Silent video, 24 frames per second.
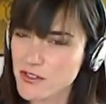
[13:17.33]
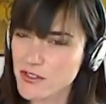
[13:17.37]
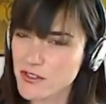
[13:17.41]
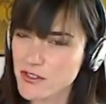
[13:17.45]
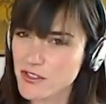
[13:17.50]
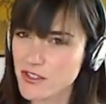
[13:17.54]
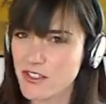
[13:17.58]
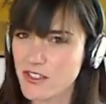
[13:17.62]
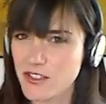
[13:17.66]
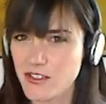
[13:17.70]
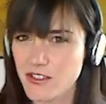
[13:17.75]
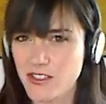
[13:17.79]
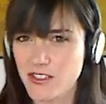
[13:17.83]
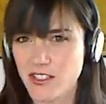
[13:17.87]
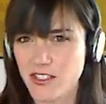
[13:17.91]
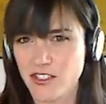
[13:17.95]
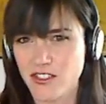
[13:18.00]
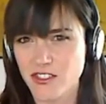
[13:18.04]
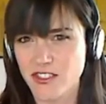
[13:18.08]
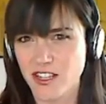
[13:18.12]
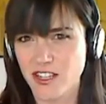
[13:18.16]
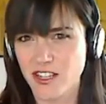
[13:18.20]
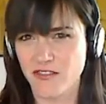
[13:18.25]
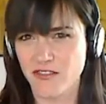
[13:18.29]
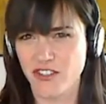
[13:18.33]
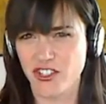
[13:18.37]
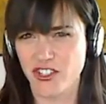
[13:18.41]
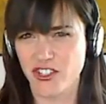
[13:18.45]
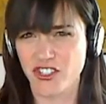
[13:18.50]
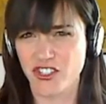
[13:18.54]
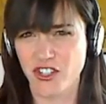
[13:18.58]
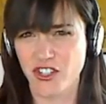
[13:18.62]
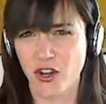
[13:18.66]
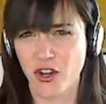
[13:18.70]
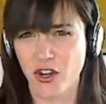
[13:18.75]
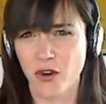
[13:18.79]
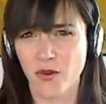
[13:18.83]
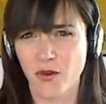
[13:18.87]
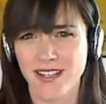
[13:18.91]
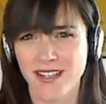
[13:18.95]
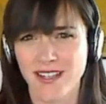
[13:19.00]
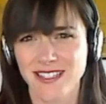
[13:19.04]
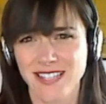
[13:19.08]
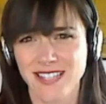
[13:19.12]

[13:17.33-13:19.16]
or do you just have you just always